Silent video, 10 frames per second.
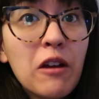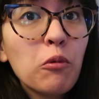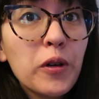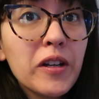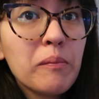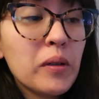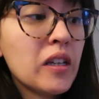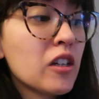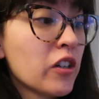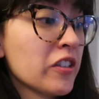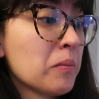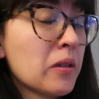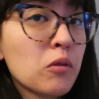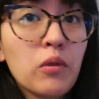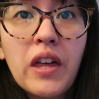It wouldn't be
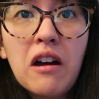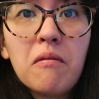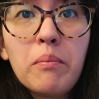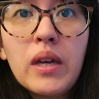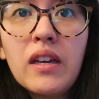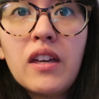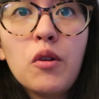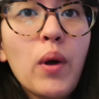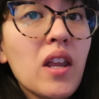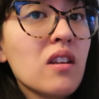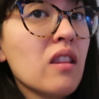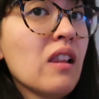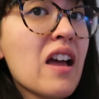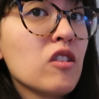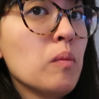Christmas without me waiting to the
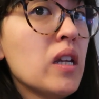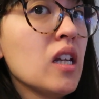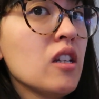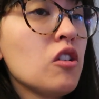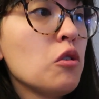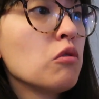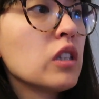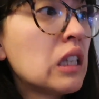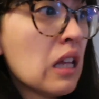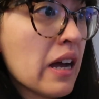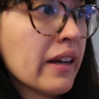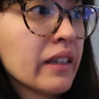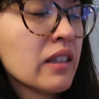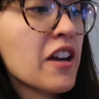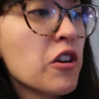last minute to
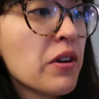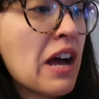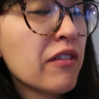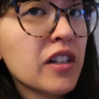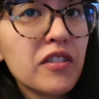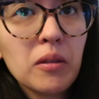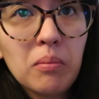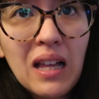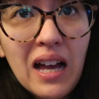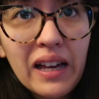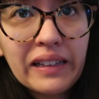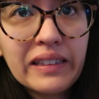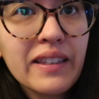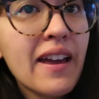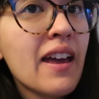realize I don't have enough
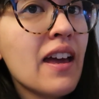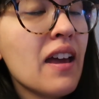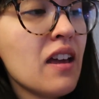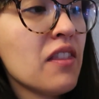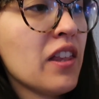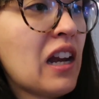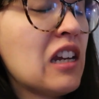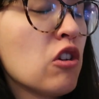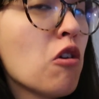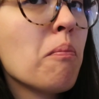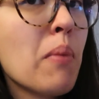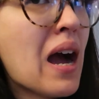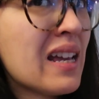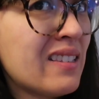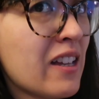supplies and that I need to go
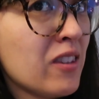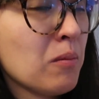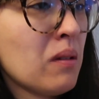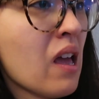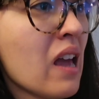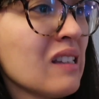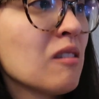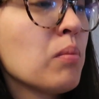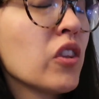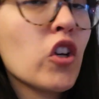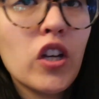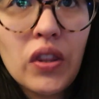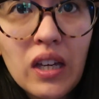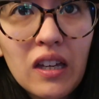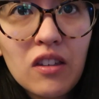buy said supplies. But the good
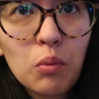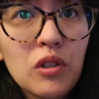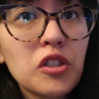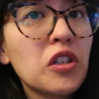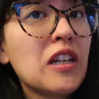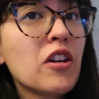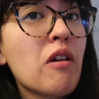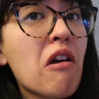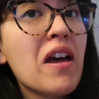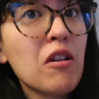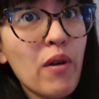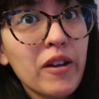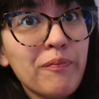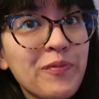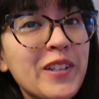thing is we still need to go out
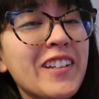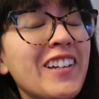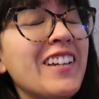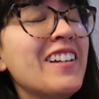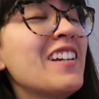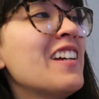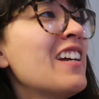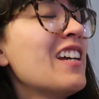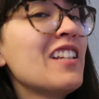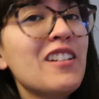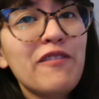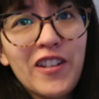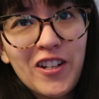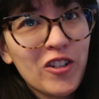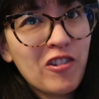anyway to
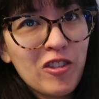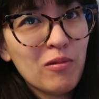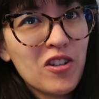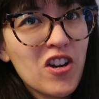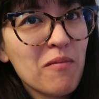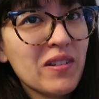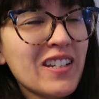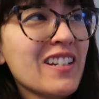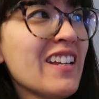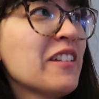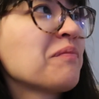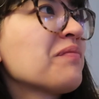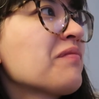finish Christmas shopping today